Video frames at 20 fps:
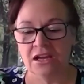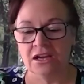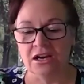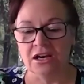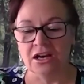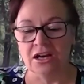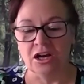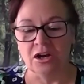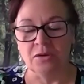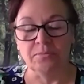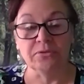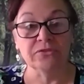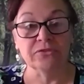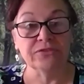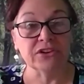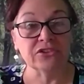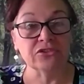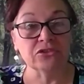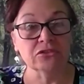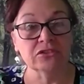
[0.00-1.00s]
uh,
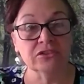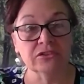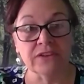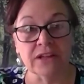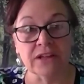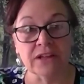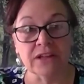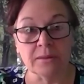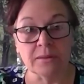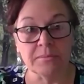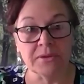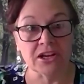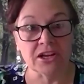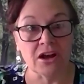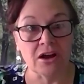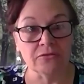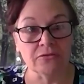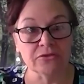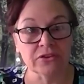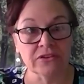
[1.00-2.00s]
professional development
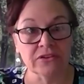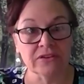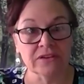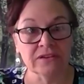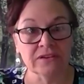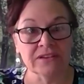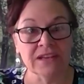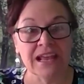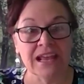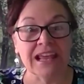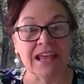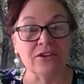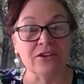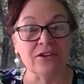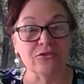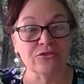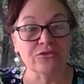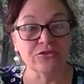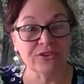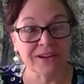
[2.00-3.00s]
conferences, and
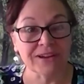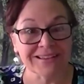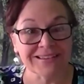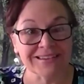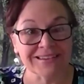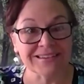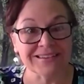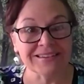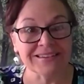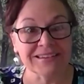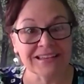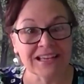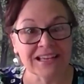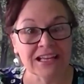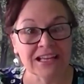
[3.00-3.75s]
Francis,